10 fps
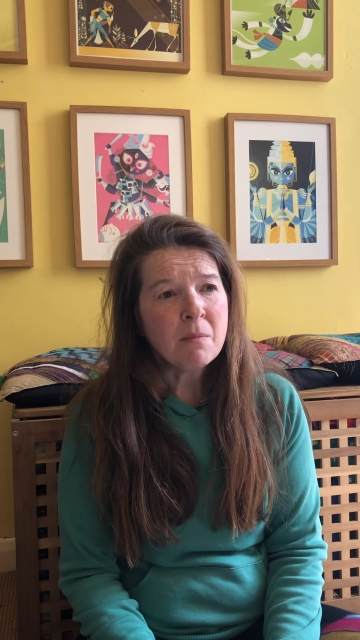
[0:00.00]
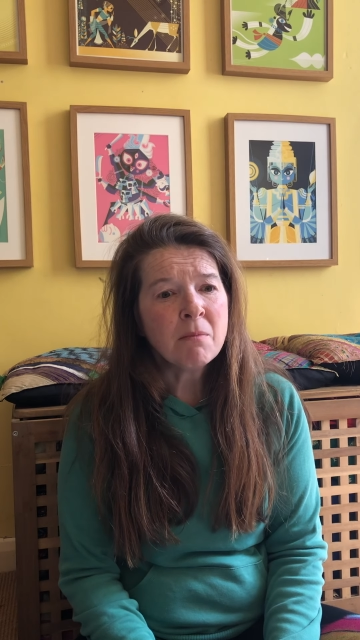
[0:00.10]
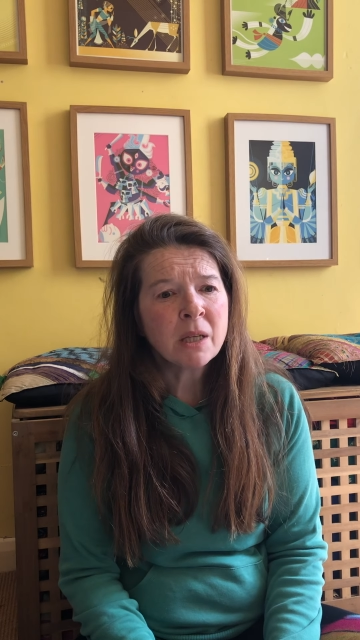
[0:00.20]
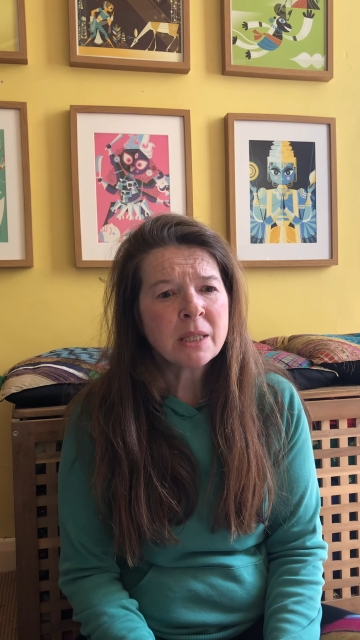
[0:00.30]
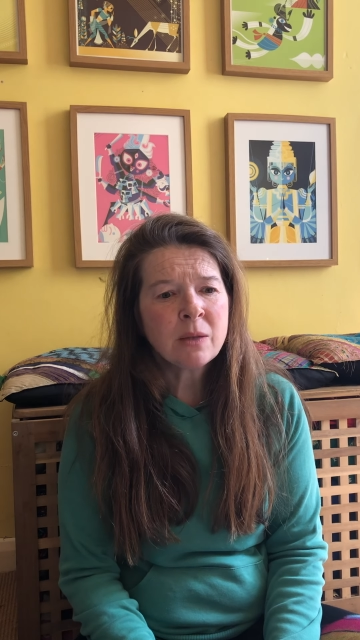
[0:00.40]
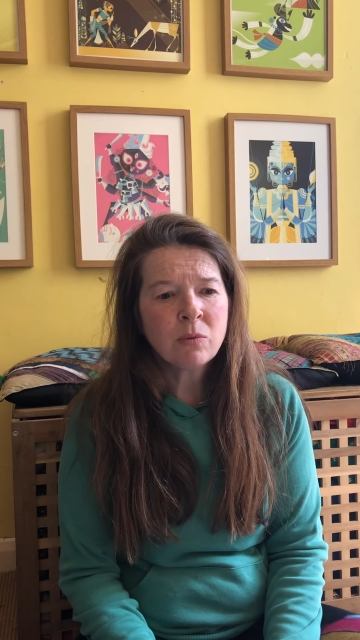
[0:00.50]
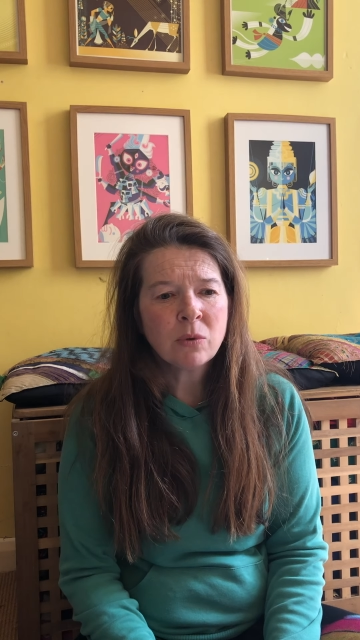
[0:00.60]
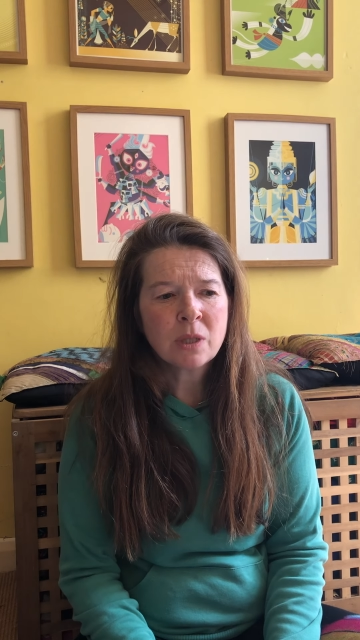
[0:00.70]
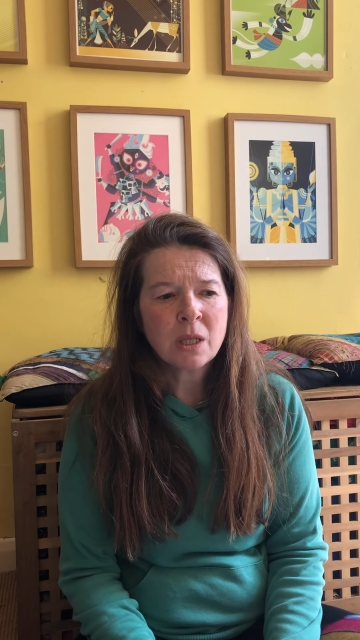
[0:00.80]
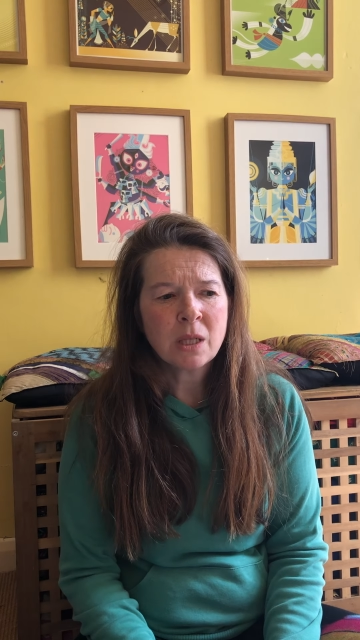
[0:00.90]

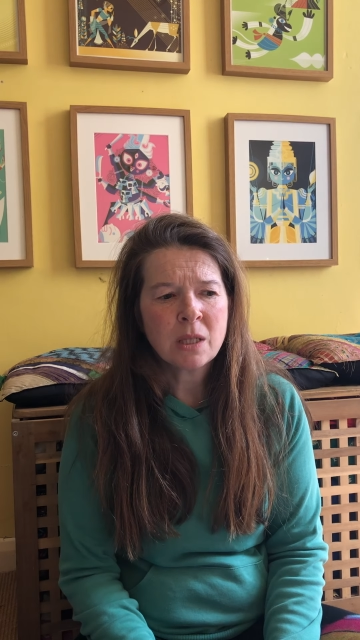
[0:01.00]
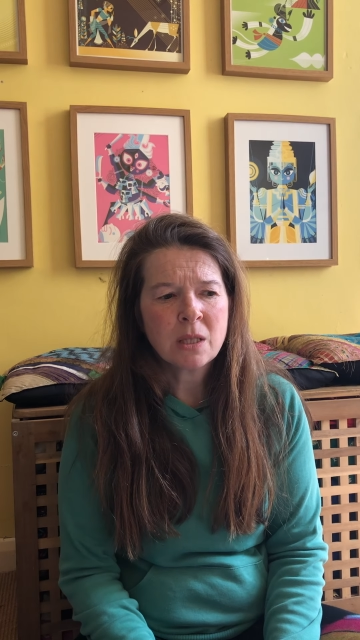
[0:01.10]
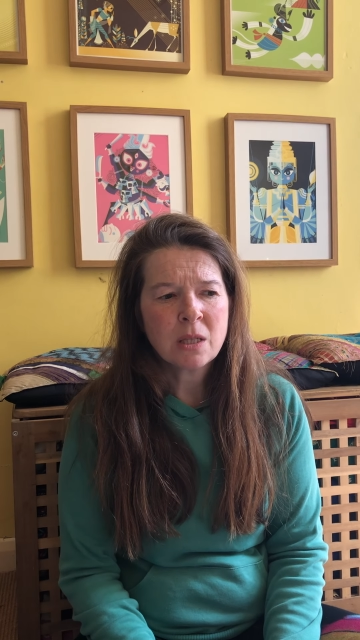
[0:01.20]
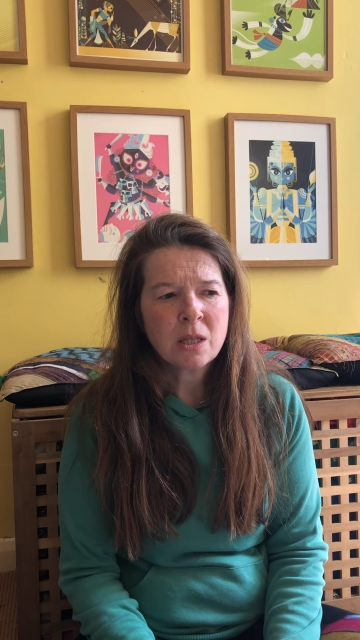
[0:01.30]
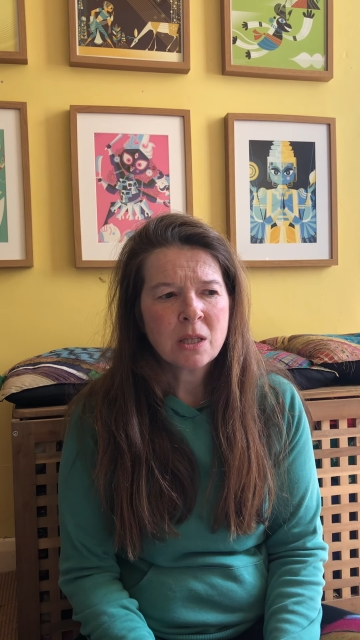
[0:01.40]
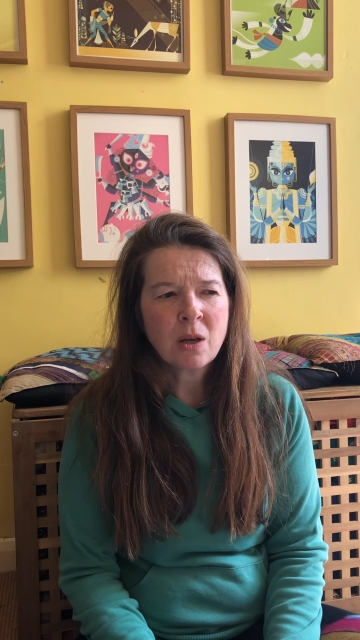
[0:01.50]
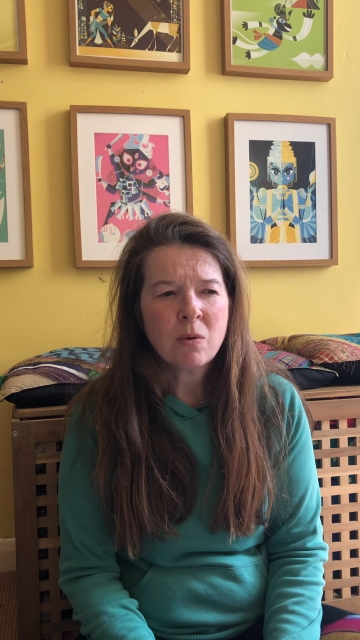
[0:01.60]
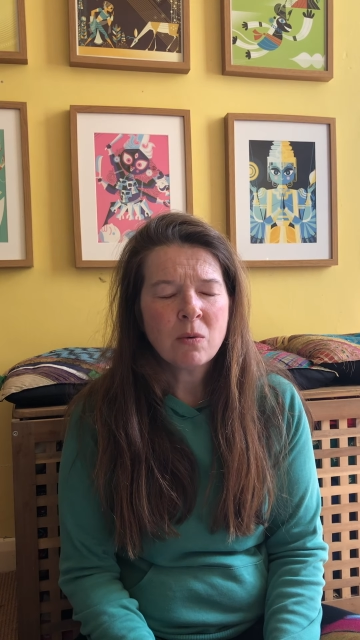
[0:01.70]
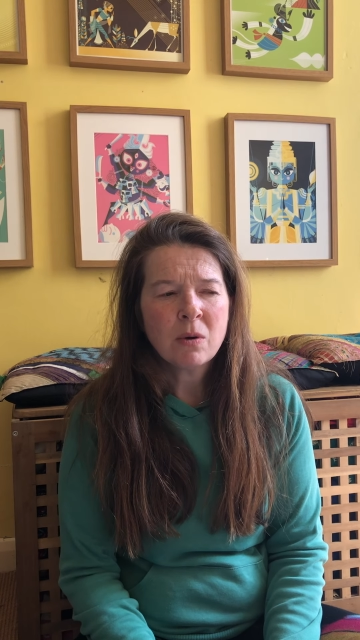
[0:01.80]
waters. So